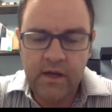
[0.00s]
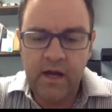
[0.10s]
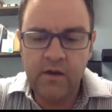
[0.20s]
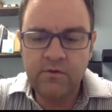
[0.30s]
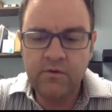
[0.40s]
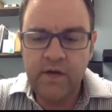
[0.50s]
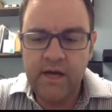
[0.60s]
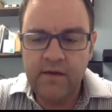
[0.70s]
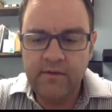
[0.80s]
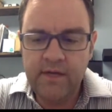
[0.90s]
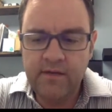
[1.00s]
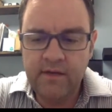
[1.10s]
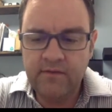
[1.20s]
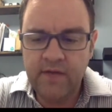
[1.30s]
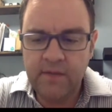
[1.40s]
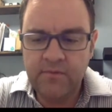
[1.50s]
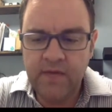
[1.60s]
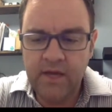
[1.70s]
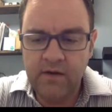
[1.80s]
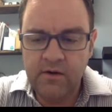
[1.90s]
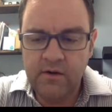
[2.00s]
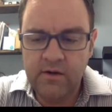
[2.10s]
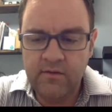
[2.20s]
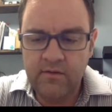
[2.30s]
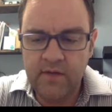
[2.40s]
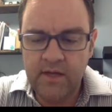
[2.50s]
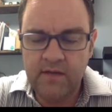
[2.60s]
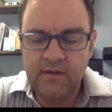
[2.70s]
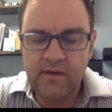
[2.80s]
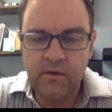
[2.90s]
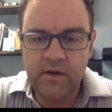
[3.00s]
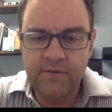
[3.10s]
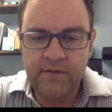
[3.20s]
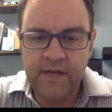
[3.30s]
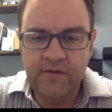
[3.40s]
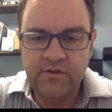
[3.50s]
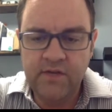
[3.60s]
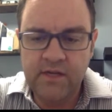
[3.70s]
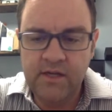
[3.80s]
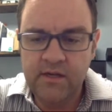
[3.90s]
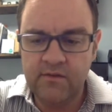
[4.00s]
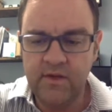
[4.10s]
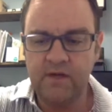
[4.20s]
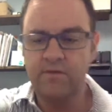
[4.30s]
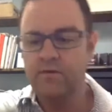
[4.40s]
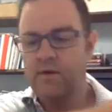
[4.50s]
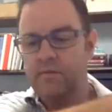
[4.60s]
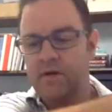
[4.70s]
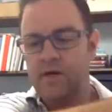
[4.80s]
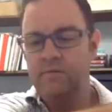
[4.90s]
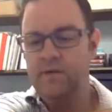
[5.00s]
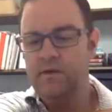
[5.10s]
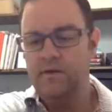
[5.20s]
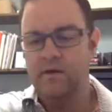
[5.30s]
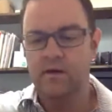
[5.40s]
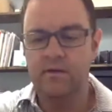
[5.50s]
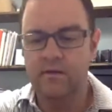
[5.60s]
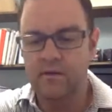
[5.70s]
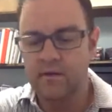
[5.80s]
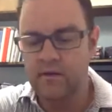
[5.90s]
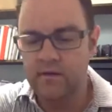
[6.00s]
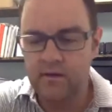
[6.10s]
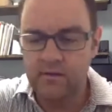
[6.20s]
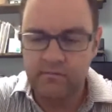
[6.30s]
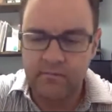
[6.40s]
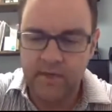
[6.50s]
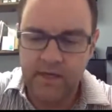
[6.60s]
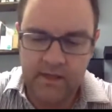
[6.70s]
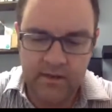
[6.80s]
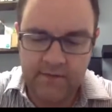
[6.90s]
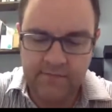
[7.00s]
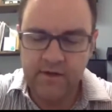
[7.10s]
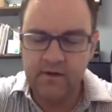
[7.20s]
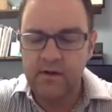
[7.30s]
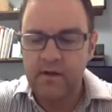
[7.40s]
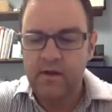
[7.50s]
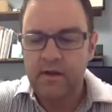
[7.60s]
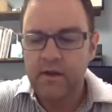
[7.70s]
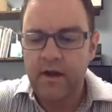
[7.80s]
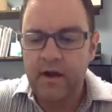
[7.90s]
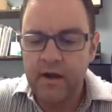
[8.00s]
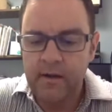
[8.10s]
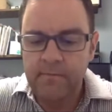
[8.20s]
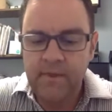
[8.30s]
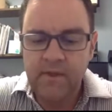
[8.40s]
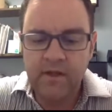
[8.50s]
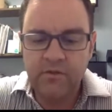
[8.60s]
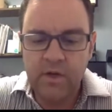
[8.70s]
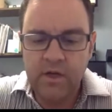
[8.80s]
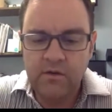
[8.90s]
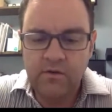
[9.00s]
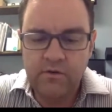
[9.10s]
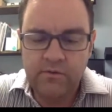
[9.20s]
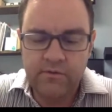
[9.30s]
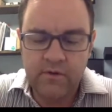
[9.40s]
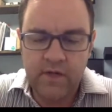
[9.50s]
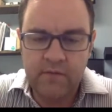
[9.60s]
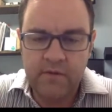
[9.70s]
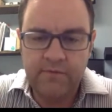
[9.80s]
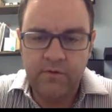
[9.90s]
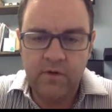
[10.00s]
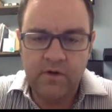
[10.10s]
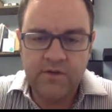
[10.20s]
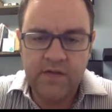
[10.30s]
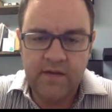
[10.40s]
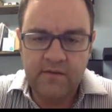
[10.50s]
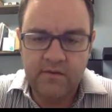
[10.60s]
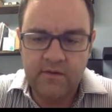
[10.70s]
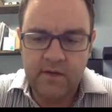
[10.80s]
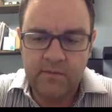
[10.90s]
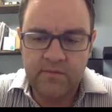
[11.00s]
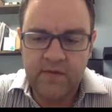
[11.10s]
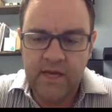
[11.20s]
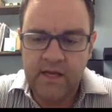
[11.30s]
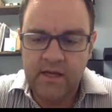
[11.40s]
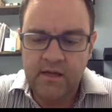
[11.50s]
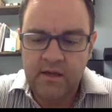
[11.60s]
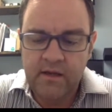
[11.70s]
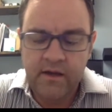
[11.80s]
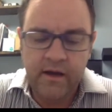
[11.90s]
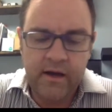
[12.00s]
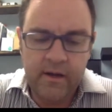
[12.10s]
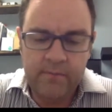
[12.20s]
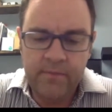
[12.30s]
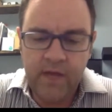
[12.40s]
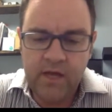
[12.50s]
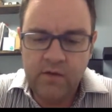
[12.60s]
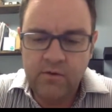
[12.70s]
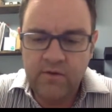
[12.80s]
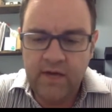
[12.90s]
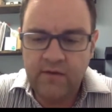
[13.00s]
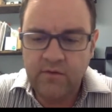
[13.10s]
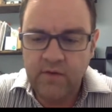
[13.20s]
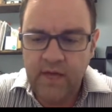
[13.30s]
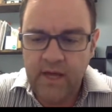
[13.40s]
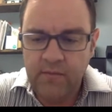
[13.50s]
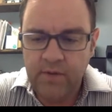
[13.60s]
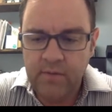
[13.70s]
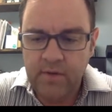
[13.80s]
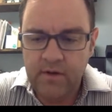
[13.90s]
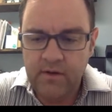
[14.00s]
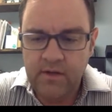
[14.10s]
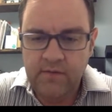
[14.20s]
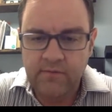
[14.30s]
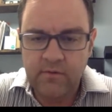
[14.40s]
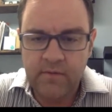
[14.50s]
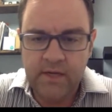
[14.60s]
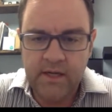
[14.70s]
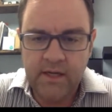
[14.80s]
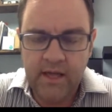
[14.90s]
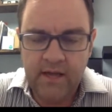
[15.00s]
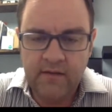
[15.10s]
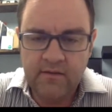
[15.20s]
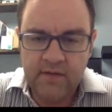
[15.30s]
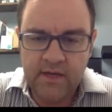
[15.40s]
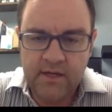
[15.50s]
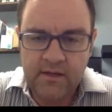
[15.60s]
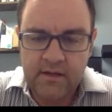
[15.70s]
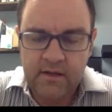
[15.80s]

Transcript: I also have a desktop scanner. It's the DOF HD. It's actually right behind me on my left here. And that's what I do for a lot of my full arch cases I'm scanning. I use exocad primarily for my CAD design,